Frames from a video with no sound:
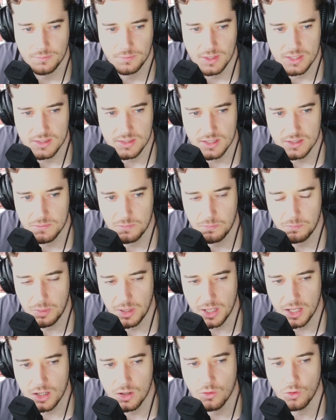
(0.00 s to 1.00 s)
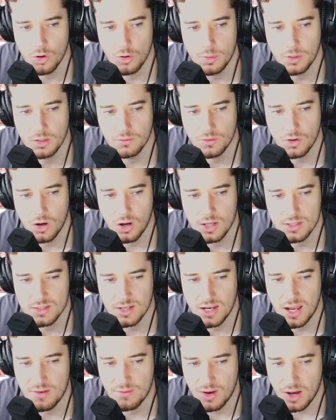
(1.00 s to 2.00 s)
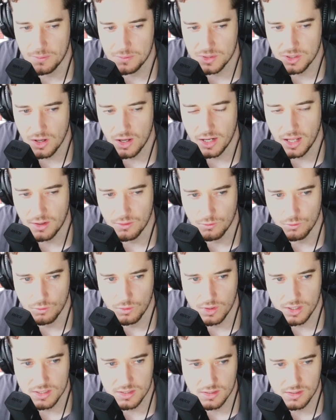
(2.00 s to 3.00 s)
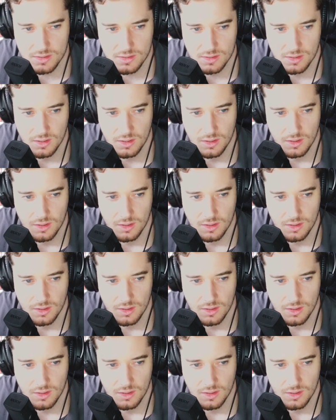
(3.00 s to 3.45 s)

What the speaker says: There's this big grouping of guys that have upside and risks.